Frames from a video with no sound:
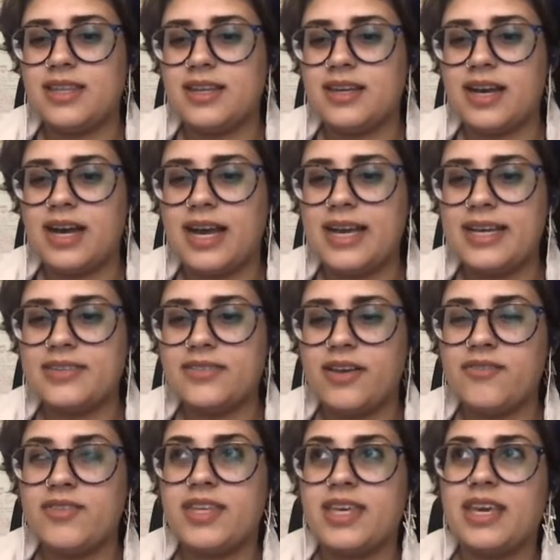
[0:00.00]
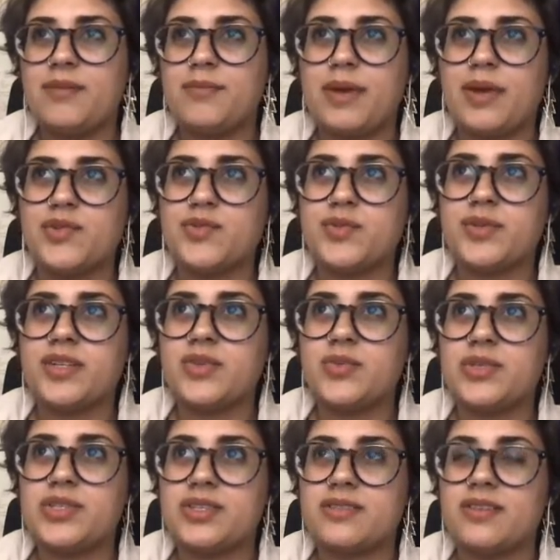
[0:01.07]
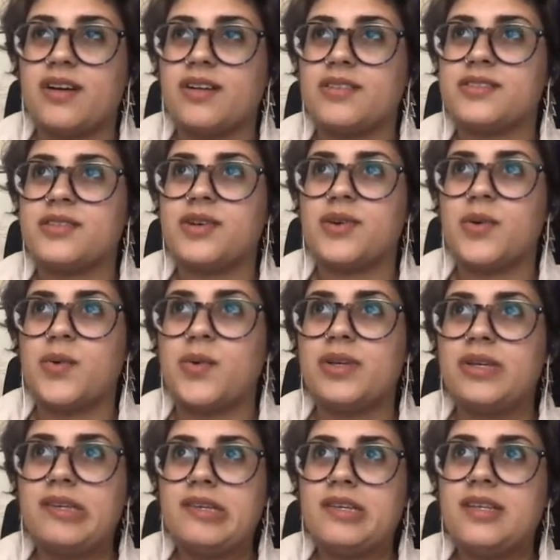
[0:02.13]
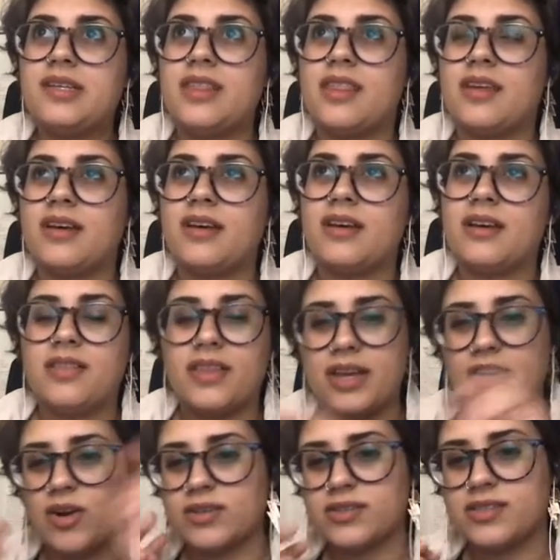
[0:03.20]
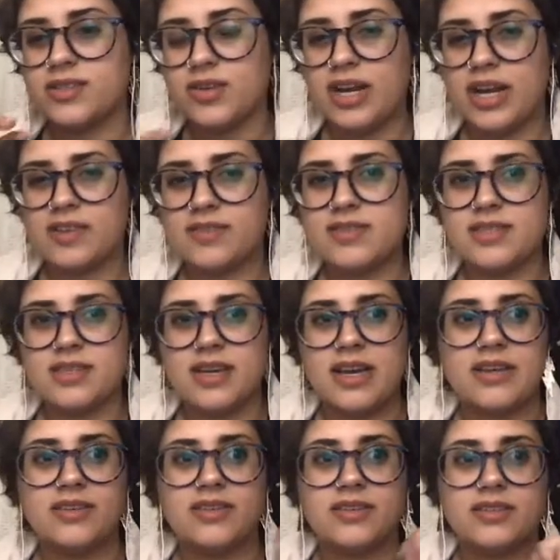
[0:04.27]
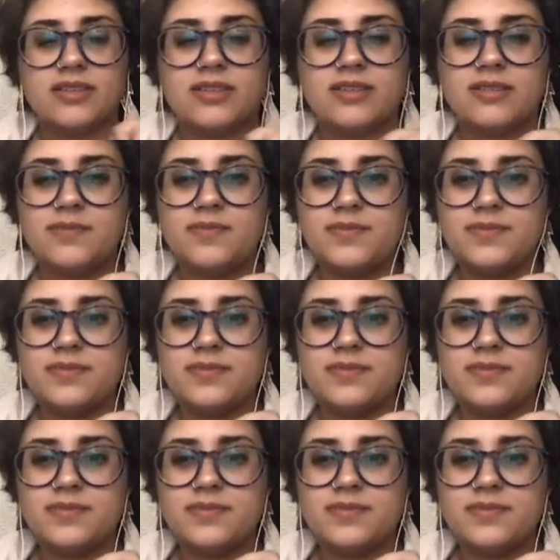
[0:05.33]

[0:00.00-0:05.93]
I love the game Mouse Ritter, which is also the like arts and crafts style